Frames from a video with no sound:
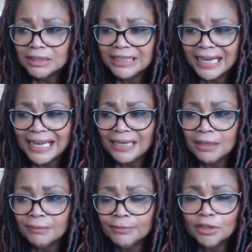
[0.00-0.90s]
Yeah,
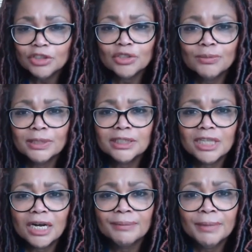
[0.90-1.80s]
I'm not sure what
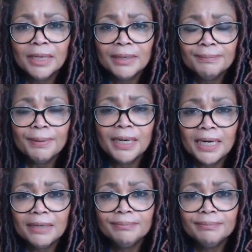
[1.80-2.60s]
time. But